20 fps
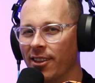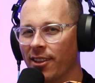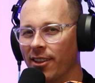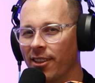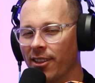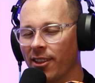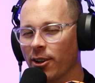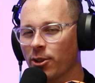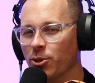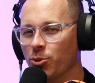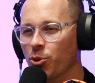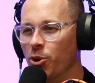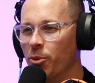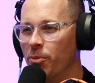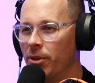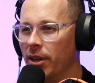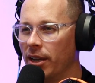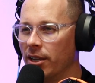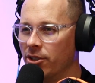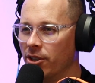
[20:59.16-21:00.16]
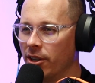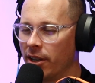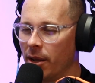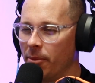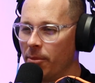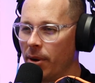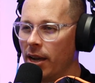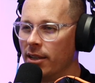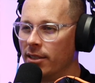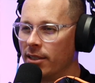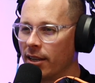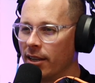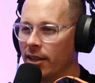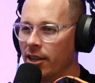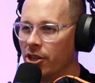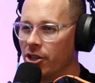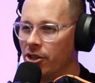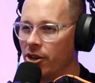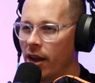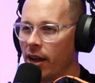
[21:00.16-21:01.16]
those Whoop things, you can
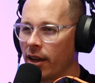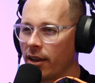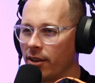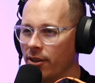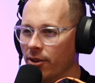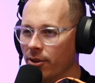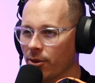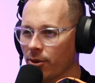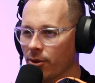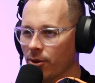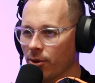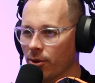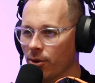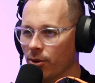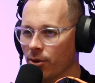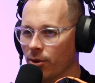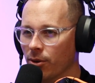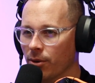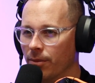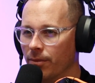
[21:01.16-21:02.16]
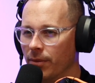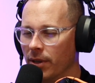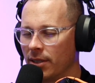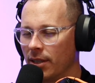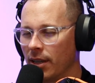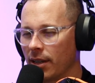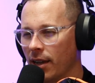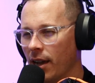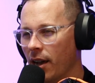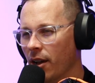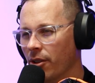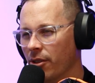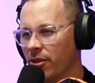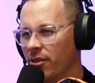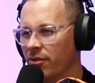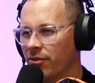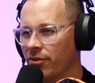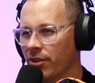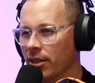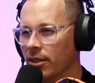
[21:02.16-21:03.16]
basically track it's like a health
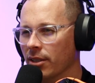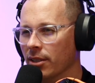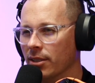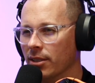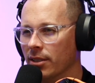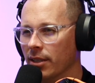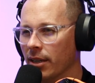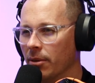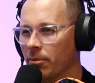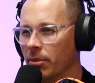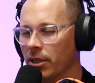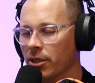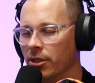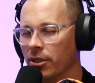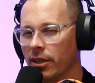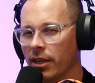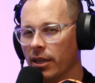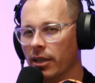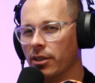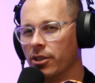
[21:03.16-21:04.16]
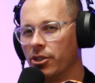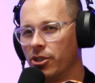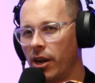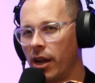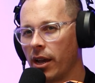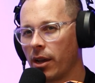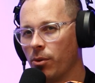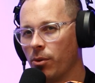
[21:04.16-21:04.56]
and fitness thing, but you can track